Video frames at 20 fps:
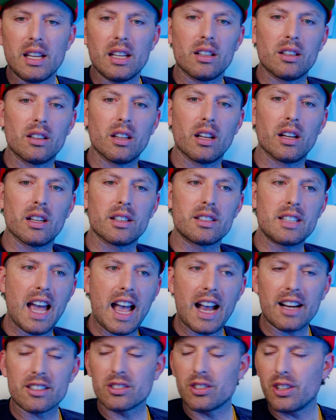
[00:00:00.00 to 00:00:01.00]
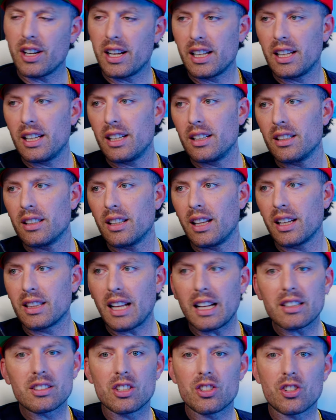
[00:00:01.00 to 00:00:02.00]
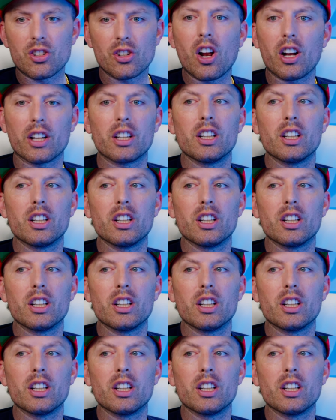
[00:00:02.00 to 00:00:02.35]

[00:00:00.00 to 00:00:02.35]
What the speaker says: the tax credit, like that's because you're not